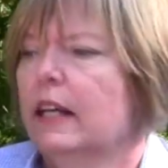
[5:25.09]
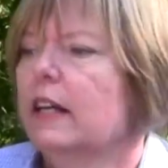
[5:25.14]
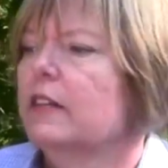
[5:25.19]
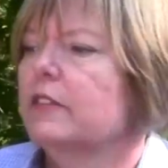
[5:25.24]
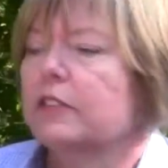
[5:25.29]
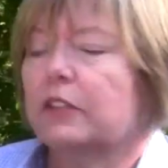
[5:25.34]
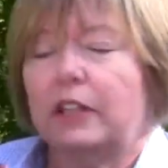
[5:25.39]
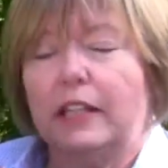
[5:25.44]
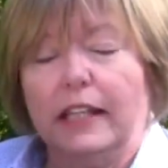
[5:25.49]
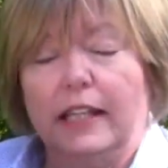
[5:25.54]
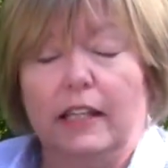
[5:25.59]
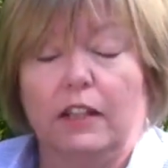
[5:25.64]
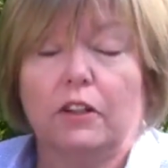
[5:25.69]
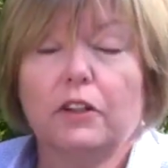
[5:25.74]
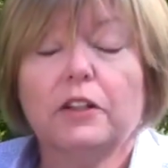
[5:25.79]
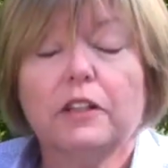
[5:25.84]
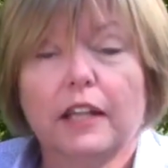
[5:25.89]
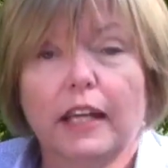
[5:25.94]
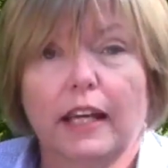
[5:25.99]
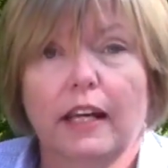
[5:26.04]
It's going to get
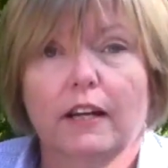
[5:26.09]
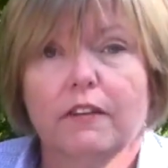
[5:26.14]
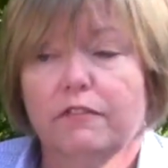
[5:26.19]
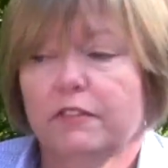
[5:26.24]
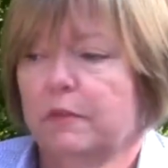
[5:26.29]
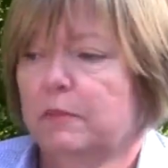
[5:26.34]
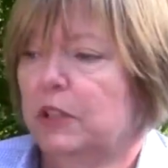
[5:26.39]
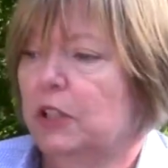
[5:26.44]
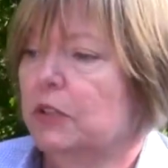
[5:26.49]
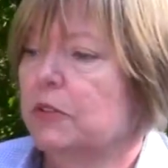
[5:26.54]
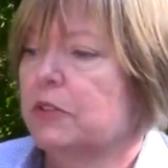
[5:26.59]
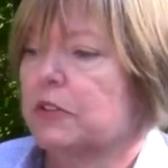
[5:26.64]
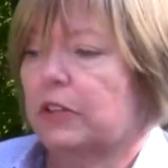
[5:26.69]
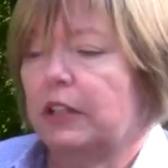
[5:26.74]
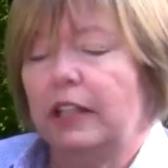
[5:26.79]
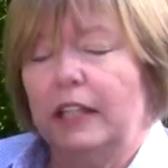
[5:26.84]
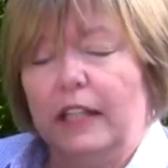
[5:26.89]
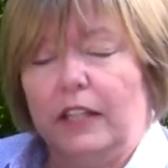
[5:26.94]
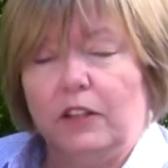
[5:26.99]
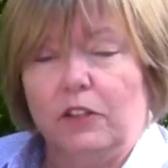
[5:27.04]
good care from you. It's
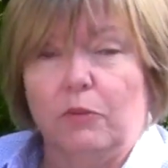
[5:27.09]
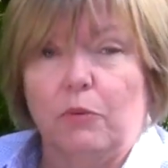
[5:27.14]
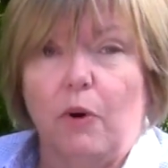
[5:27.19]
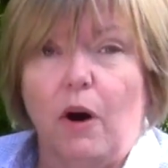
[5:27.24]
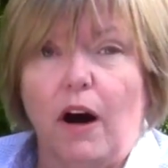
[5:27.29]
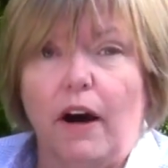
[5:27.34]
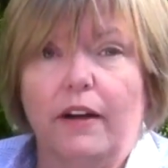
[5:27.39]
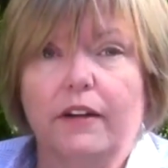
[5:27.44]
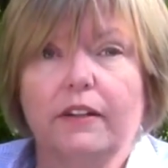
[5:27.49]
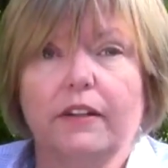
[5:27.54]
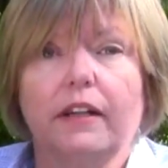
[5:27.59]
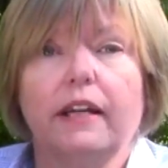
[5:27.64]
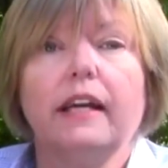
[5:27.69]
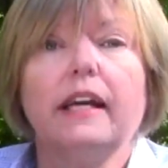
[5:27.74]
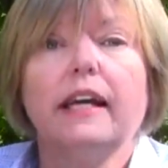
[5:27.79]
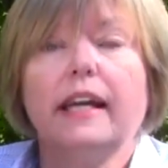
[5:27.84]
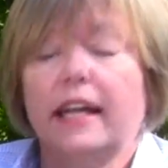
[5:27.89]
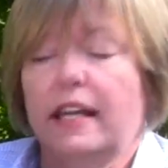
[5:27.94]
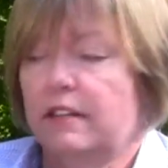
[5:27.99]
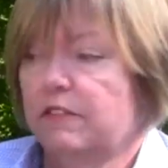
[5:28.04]
going to get the water
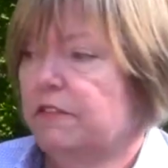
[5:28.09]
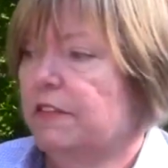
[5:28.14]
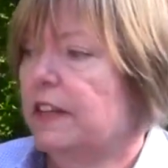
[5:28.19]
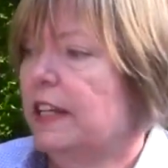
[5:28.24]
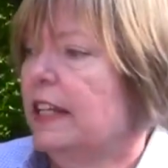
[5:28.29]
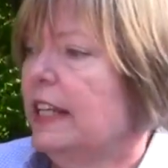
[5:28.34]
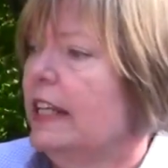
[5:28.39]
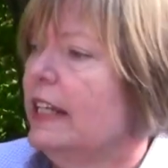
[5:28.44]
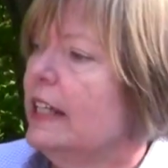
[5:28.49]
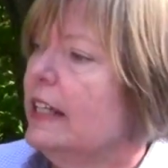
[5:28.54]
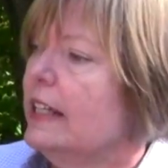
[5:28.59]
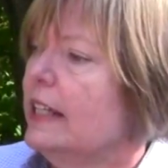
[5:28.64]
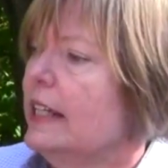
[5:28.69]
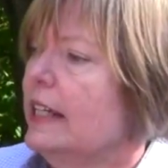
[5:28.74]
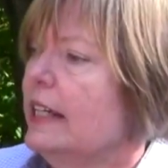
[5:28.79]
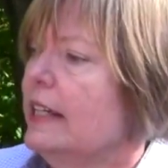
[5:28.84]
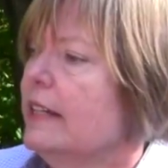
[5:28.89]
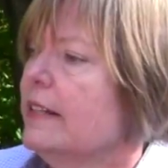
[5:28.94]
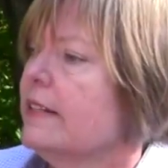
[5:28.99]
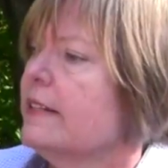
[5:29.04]
and feeding it
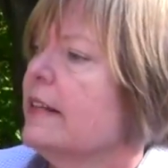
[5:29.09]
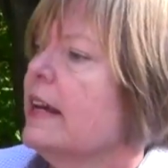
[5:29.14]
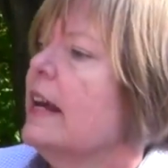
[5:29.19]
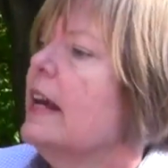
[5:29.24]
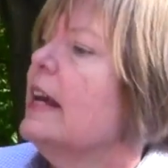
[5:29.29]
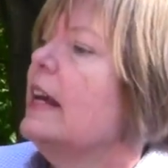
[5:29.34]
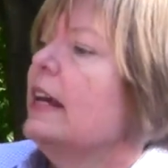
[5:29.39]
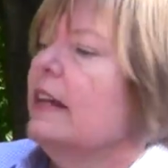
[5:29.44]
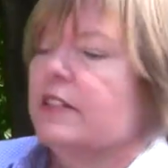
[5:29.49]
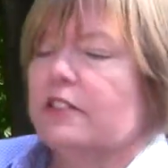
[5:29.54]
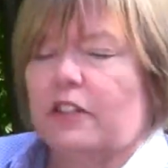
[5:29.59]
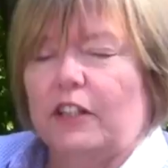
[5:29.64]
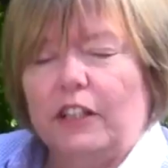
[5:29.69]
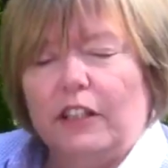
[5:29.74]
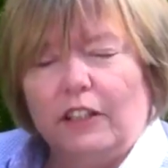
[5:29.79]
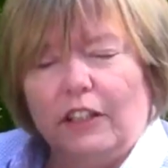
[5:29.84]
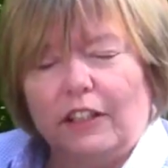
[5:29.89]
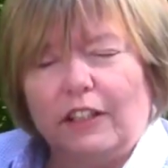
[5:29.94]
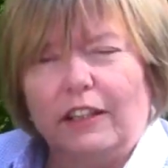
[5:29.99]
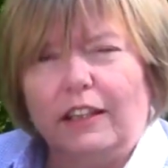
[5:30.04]
needs. It's going to
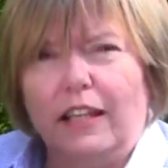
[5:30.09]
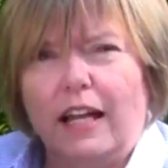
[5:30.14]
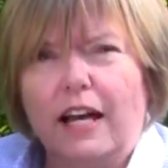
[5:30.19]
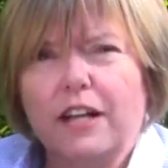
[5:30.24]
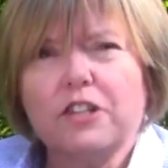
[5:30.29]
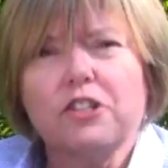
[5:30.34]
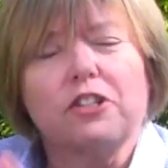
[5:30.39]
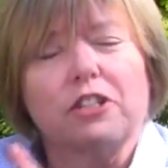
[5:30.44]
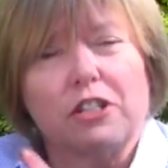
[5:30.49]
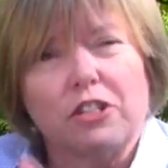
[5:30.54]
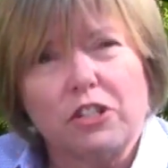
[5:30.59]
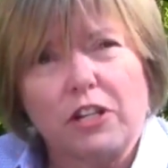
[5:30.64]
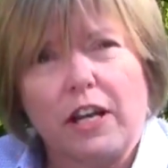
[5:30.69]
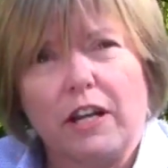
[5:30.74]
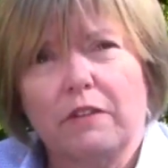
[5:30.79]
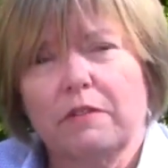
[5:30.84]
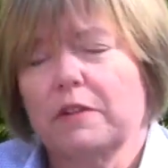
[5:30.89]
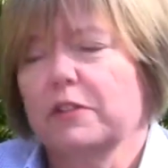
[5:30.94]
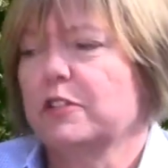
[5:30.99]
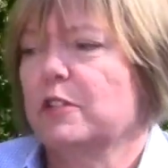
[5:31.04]
look lush and
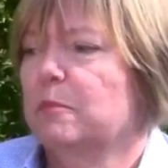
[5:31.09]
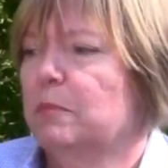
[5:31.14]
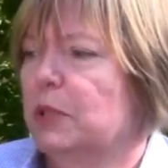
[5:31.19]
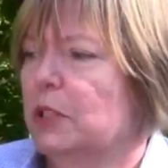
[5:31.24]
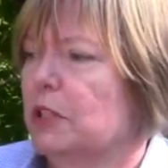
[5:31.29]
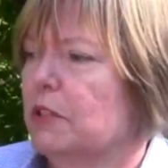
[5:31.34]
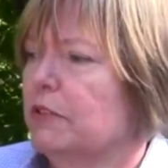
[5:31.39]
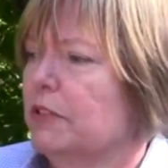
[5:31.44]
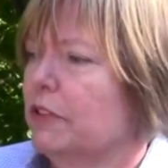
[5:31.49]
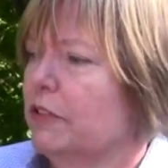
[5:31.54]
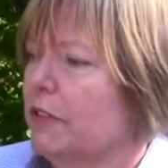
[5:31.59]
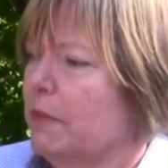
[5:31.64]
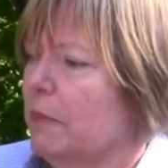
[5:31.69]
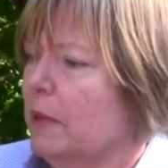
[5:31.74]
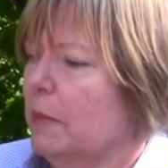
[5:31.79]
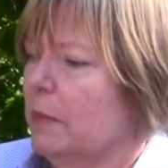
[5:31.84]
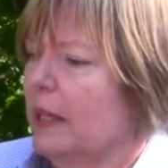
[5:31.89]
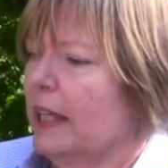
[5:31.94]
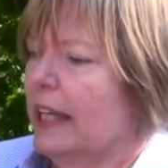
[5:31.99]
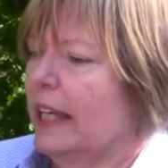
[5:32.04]
generous and beautiful from
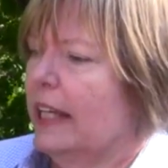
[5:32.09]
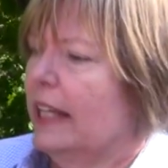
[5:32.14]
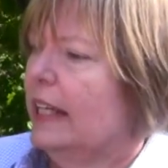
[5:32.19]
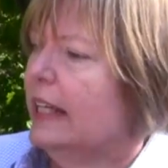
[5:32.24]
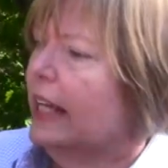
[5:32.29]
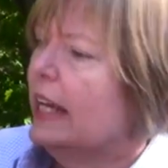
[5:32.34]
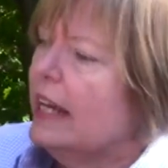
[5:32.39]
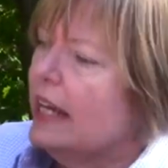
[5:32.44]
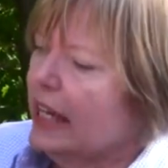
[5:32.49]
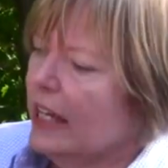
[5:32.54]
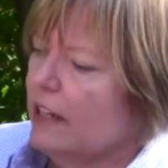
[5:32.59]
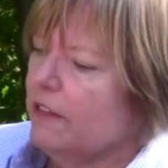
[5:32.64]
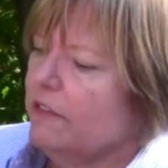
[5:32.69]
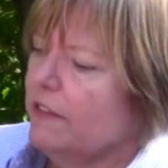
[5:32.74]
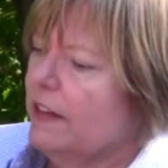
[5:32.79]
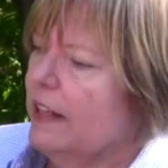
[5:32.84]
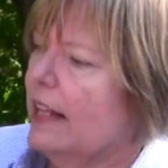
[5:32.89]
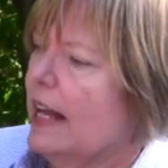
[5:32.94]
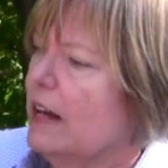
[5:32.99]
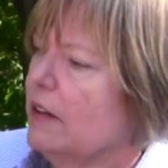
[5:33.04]
the beginning and
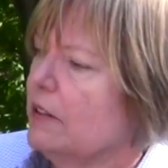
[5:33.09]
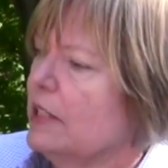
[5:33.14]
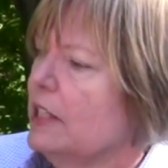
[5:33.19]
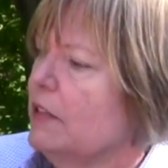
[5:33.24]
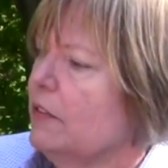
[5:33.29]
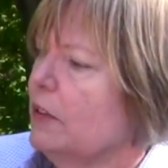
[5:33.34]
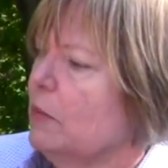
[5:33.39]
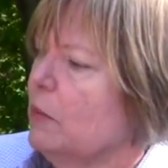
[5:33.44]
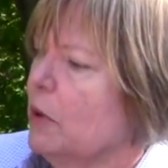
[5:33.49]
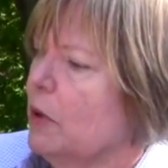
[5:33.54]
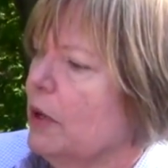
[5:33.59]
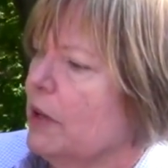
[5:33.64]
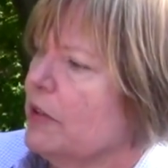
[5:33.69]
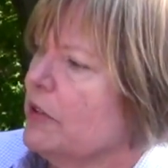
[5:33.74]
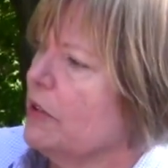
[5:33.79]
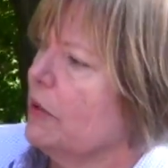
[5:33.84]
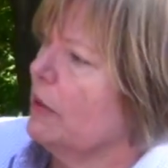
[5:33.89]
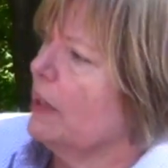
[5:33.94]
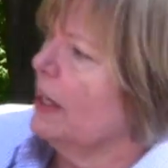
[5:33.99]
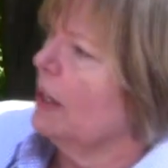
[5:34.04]
fill out even more.
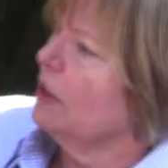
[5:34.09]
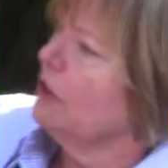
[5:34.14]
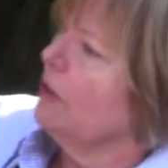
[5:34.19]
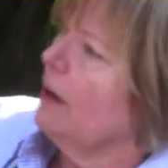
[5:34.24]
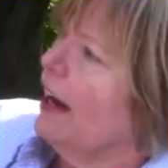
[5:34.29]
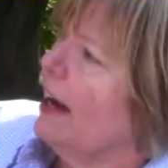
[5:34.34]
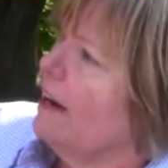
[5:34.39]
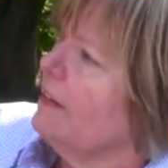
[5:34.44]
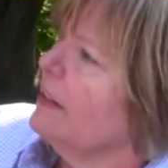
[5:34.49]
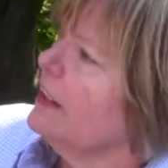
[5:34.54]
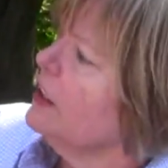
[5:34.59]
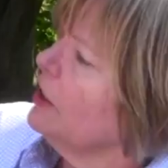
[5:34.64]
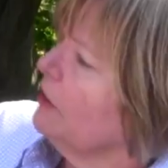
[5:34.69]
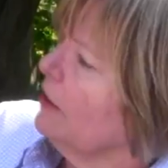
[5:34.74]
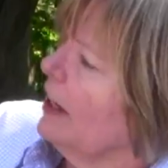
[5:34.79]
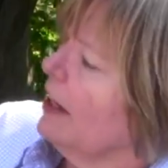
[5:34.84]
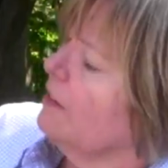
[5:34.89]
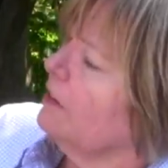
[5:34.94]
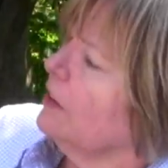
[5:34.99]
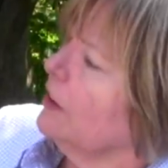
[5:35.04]
So there you have it. You
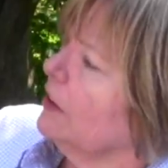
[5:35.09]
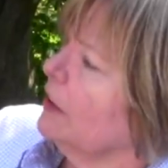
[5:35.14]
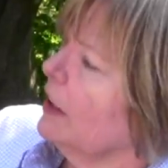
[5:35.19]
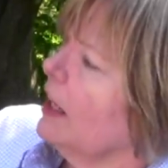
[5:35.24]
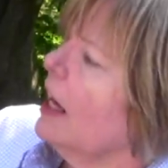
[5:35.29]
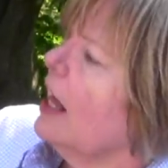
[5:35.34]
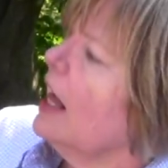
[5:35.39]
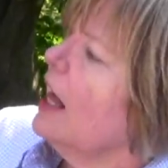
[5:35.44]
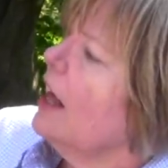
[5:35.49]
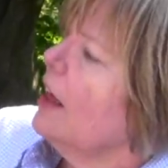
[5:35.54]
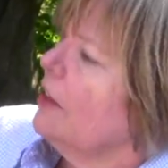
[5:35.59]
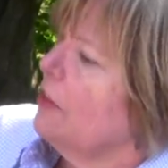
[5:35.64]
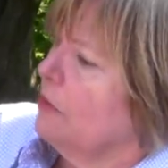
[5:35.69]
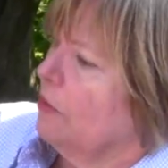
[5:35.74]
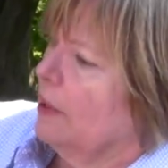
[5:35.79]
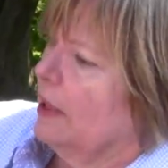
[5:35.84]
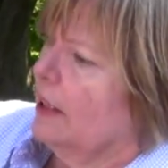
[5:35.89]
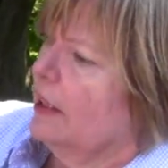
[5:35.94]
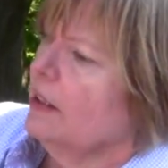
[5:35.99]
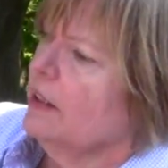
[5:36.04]
have your
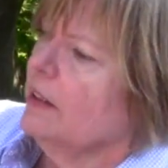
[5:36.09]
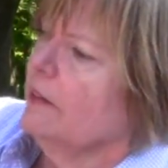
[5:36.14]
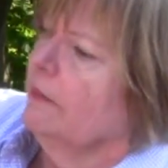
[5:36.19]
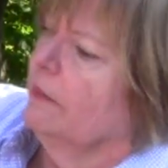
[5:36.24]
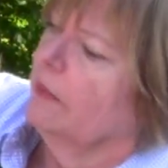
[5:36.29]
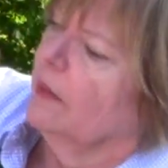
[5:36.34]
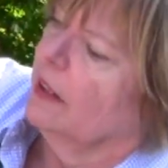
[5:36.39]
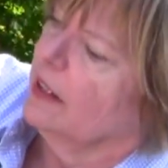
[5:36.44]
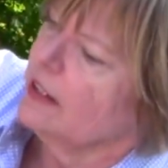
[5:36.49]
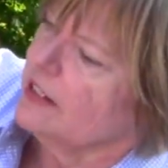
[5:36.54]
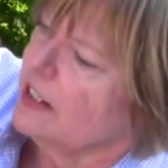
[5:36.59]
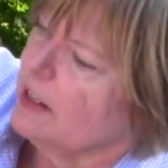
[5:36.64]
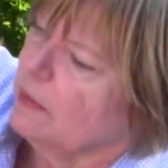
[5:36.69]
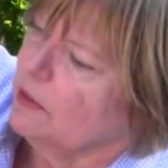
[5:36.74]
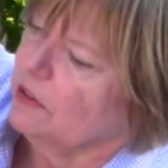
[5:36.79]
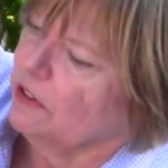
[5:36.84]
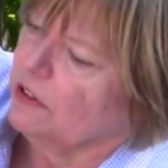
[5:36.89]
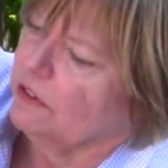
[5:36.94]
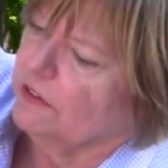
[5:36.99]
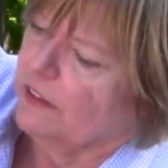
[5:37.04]
thriller, some
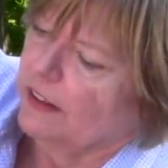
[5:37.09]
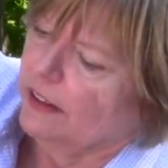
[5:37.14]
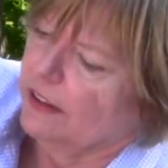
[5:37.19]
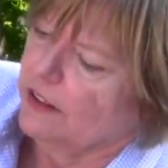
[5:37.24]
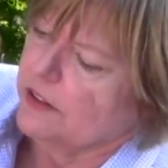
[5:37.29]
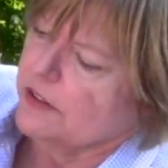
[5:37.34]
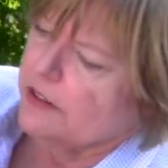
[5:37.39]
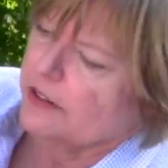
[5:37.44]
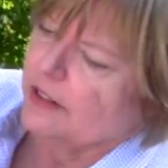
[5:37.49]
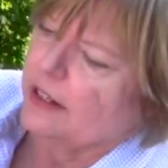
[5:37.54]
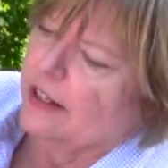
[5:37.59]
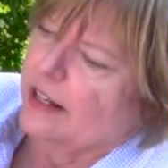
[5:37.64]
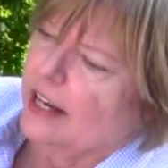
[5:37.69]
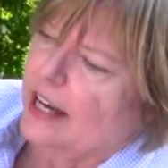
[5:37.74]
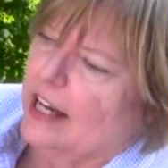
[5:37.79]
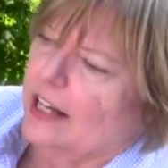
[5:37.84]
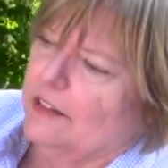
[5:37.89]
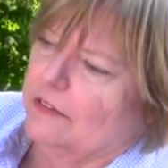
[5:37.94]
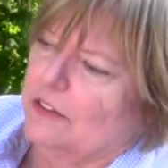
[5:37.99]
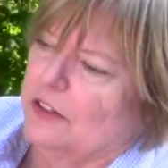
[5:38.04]
of your fillers,
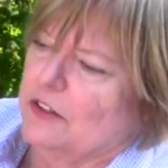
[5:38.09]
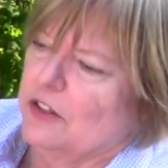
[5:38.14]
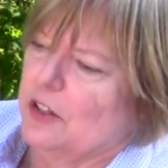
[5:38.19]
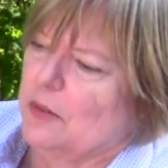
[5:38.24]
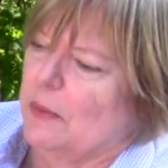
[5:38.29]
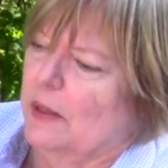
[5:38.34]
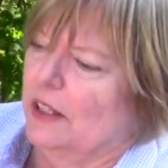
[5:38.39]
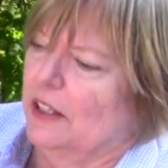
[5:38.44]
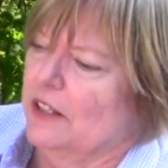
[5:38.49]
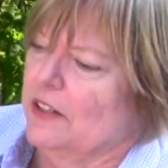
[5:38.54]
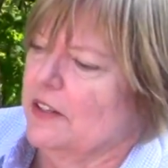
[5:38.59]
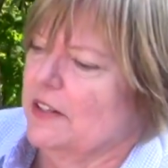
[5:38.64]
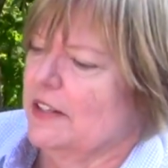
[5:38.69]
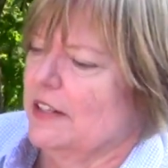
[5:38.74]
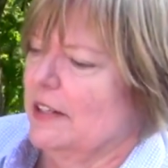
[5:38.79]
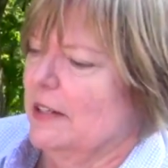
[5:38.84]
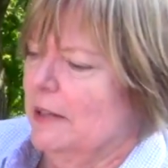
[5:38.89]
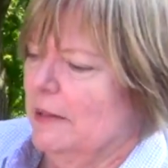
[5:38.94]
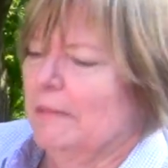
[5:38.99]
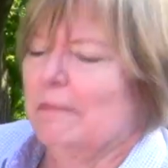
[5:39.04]
and a few
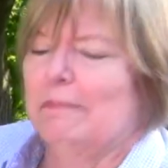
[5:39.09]
spillers.